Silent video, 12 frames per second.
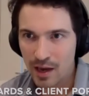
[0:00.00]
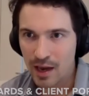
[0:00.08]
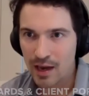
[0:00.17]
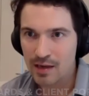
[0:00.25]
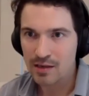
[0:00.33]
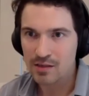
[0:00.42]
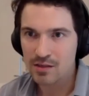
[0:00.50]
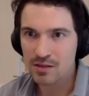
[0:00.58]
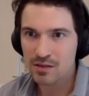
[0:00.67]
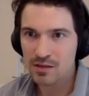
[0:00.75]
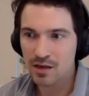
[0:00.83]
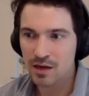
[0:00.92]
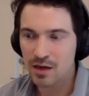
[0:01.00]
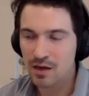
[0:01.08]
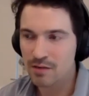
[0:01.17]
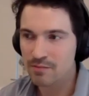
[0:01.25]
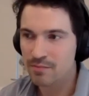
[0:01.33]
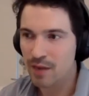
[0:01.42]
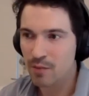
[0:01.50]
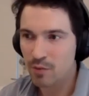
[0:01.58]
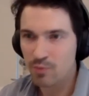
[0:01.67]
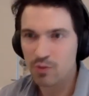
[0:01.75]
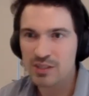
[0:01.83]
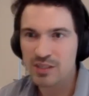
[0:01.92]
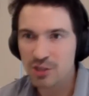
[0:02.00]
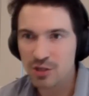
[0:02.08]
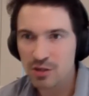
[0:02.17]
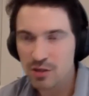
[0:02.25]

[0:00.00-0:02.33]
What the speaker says: and with precision.